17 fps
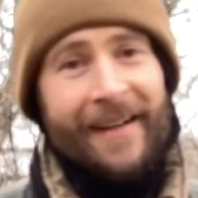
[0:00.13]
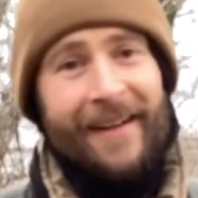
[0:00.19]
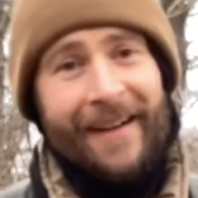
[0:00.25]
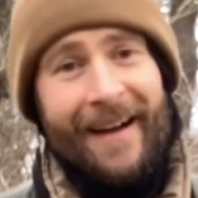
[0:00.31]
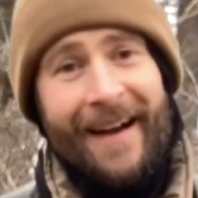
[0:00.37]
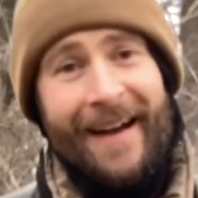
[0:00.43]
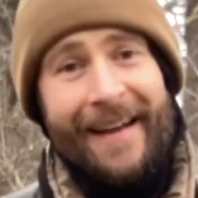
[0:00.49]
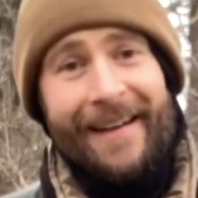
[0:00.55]

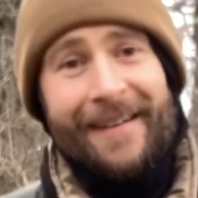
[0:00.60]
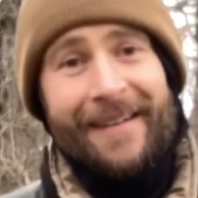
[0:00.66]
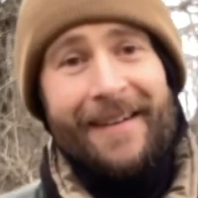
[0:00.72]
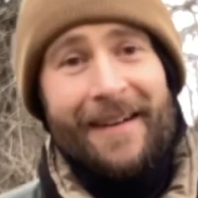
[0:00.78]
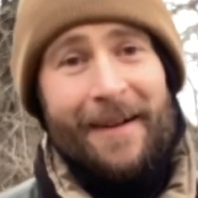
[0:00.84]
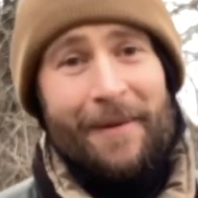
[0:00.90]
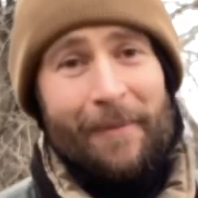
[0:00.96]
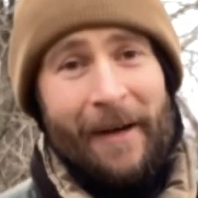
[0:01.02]
Hi,
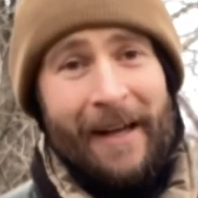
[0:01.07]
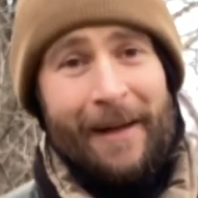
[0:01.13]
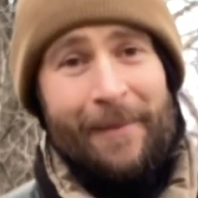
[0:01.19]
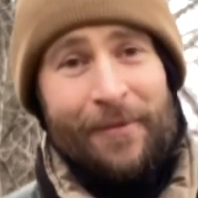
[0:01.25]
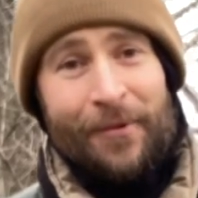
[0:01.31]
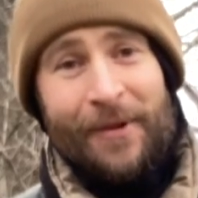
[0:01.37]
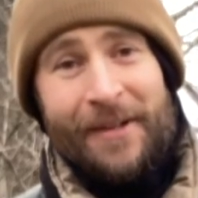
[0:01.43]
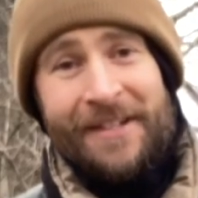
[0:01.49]
my
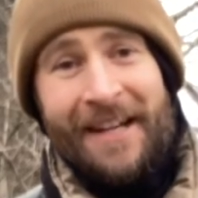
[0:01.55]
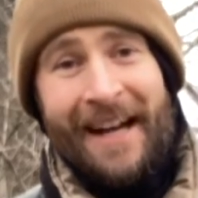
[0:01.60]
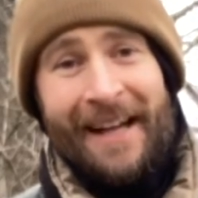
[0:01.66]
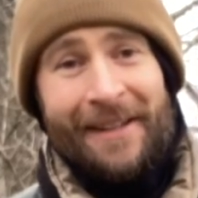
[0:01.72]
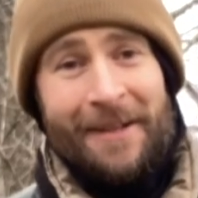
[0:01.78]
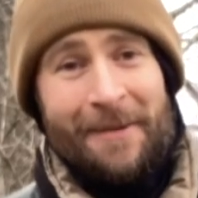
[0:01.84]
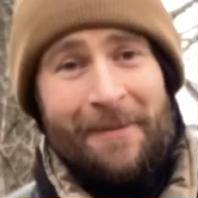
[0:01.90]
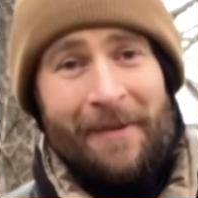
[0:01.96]
name is Rich
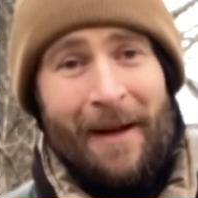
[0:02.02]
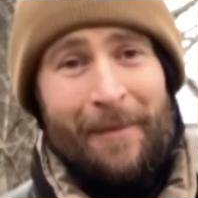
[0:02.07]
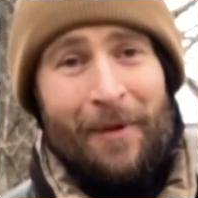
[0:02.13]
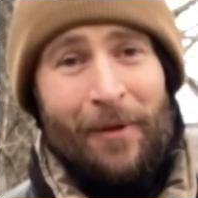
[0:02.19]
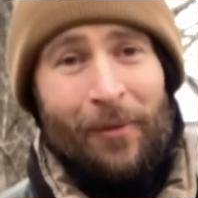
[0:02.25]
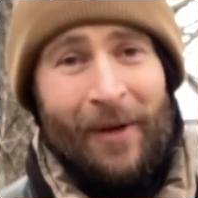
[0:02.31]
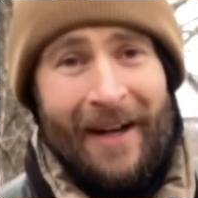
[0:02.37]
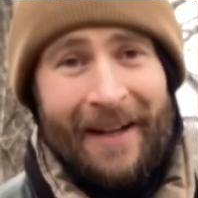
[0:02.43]
Hanlon. I'm
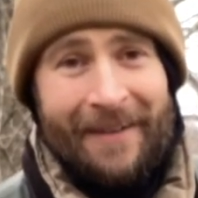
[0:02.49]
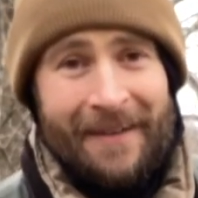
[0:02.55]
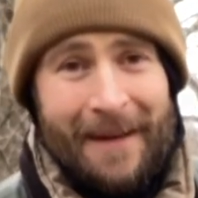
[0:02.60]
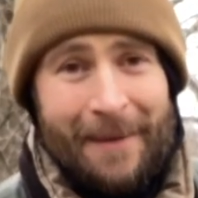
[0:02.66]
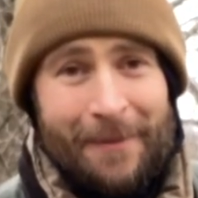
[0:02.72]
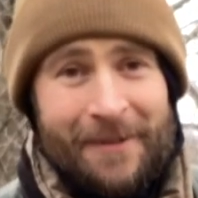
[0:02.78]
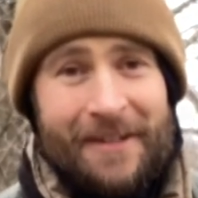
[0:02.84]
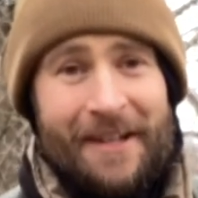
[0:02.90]
your Wild
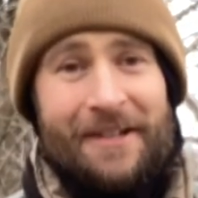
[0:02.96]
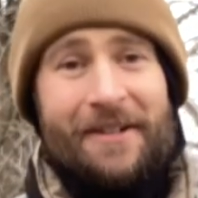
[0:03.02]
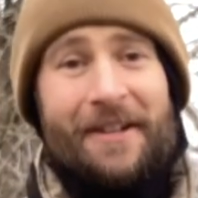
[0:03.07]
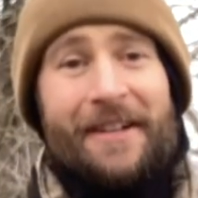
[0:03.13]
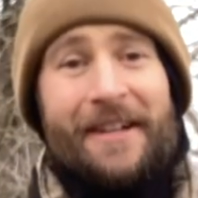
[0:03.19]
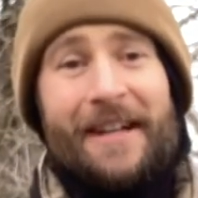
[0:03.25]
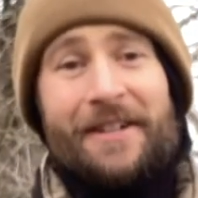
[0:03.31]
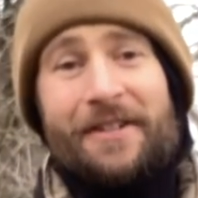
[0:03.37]
Neighbors Nature
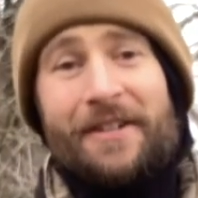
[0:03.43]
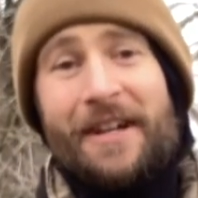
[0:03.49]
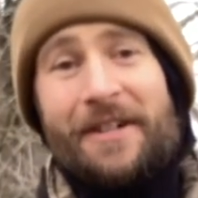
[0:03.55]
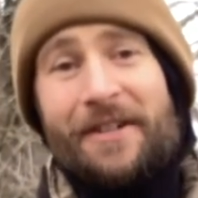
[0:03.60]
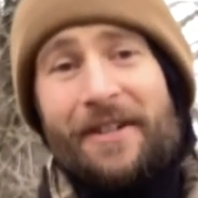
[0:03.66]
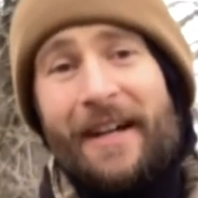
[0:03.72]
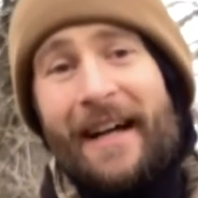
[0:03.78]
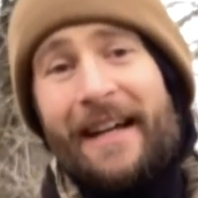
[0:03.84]
Connection
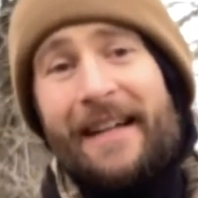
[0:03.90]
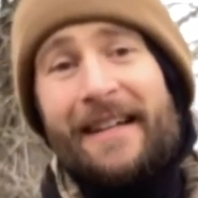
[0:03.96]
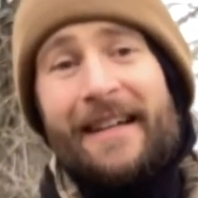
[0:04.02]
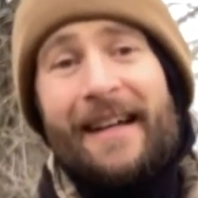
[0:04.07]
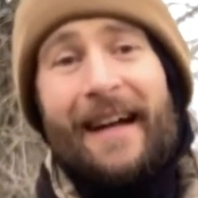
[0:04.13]
Nature Guide,